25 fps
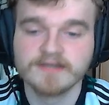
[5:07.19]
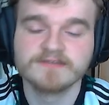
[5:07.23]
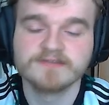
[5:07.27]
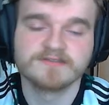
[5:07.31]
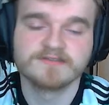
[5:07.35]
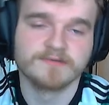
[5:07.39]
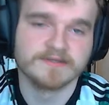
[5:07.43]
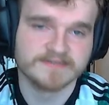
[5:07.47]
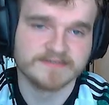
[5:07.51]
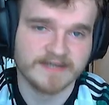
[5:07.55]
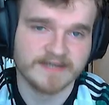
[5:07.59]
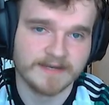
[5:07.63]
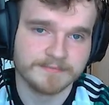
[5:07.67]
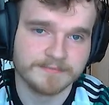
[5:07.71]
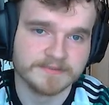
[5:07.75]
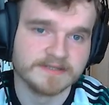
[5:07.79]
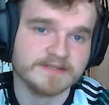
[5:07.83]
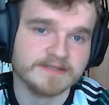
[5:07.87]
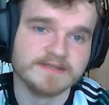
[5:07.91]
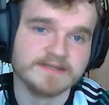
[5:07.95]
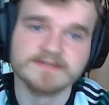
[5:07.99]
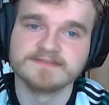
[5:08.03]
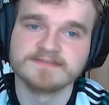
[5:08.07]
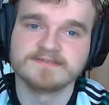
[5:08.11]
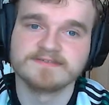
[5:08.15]
So what's happening
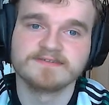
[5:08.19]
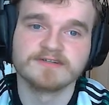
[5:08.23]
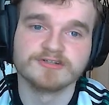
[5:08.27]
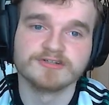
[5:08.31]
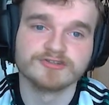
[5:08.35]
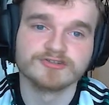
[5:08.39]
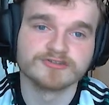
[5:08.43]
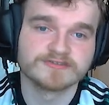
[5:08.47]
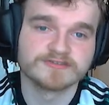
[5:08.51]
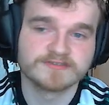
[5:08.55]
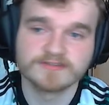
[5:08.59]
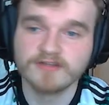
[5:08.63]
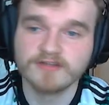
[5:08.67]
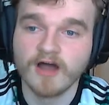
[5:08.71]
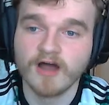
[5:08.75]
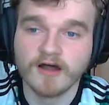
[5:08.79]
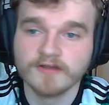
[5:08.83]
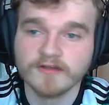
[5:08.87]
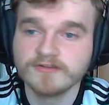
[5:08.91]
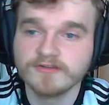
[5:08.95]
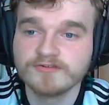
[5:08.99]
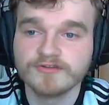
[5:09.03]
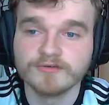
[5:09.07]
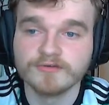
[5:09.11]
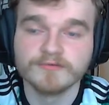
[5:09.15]
is they're just not
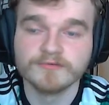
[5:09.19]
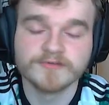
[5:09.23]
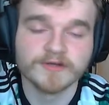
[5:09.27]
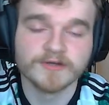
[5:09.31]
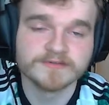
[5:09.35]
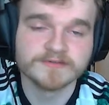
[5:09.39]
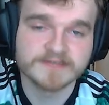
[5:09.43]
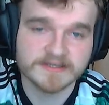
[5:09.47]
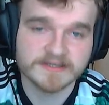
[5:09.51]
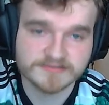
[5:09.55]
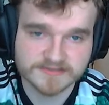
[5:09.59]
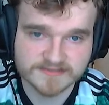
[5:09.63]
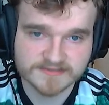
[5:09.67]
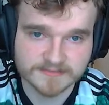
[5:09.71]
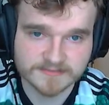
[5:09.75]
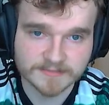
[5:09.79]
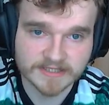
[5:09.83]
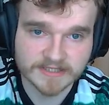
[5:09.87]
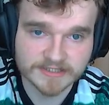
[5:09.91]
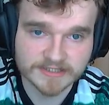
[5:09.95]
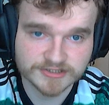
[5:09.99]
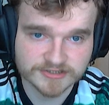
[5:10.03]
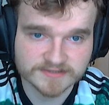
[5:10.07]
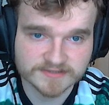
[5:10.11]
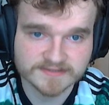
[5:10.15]
doing those extra
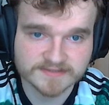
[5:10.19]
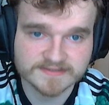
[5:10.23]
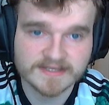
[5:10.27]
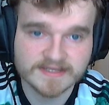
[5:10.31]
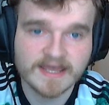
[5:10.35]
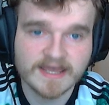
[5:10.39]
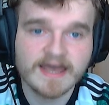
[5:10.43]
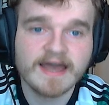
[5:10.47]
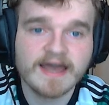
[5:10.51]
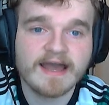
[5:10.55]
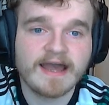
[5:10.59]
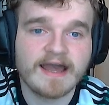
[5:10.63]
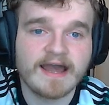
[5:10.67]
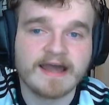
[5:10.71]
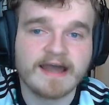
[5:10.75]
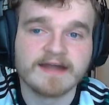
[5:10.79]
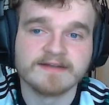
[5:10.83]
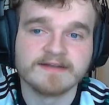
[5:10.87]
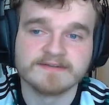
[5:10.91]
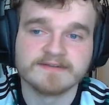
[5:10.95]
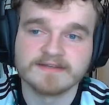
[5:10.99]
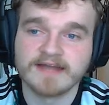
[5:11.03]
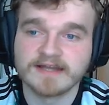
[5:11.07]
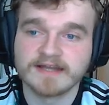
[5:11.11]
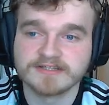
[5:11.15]
simulations,
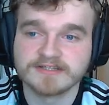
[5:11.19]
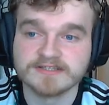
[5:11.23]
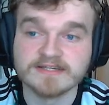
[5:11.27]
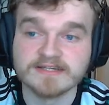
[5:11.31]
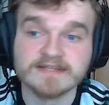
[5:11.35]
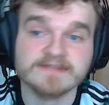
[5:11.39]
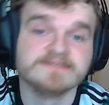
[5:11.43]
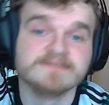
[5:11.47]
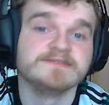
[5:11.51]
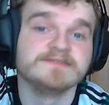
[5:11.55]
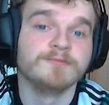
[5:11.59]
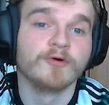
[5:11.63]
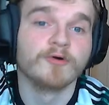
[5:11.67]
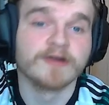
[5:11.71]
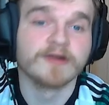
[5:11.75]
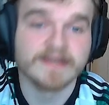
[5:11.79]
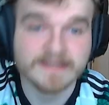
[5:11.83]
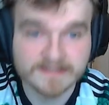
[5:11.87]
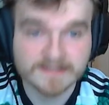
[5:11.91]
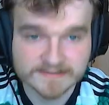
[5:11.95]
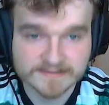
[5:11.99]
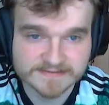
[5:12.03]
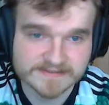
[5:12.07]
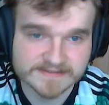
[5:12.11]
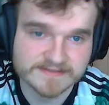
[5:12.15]
and it actually leads to more
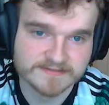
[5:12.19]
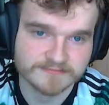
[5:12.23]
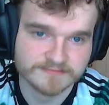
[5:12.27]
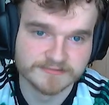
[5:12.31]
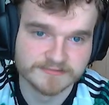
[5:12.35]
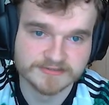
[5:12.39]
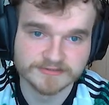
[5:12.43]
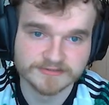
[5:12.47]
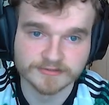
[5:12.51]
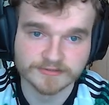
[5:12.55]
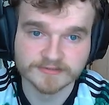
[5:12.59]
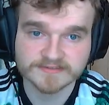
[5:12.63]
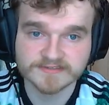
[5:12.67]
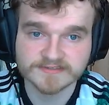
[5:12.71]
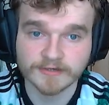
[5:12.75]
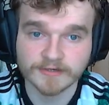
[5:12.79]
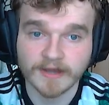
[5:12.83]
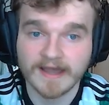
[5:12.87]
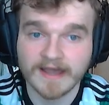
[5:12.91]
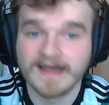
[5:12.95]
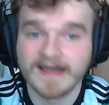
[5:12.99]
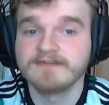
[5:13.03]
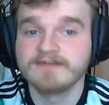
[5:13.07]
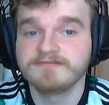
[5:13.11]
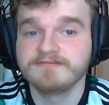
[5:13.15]
inconsistent results. So
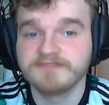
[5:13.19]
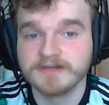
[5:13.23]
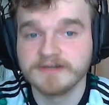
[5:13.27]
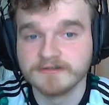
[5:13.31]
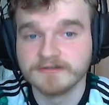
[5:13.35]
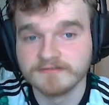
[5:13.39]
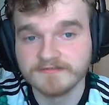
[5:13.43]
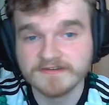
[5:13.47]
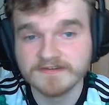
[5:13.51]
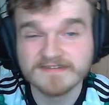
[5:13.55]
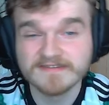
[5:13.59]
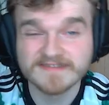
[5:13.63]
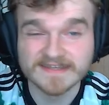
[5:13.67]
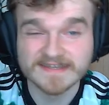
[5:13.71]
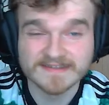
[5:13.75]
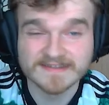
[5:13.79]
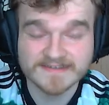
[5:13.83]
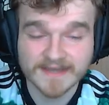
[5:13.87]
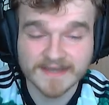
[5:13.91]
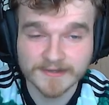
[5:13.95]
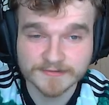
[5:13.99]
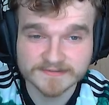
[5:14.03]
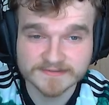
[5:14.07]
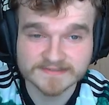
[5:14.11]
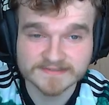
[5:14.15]
I have found
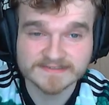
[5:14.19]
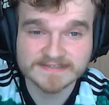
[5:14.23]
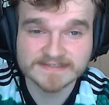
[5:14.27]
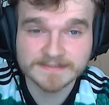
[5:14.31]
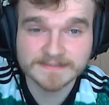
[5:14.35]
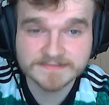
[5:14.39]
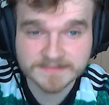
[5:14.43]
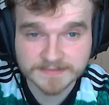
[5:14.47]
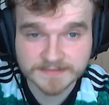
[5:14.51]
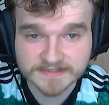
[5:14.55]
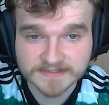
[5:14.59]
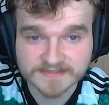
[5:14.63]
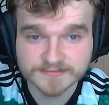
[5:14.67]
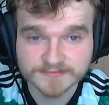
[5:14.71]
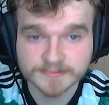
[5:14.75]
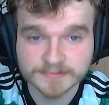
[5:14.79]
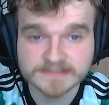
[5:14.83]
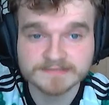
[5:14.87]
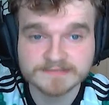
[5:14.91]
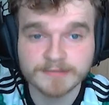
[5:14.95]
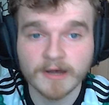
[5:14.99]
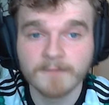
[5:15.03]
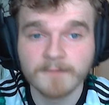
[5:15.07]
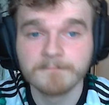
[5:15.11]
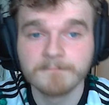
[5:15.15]
15,000 seems to be the sweet
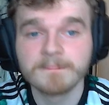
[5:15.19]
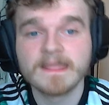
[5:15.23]
spot.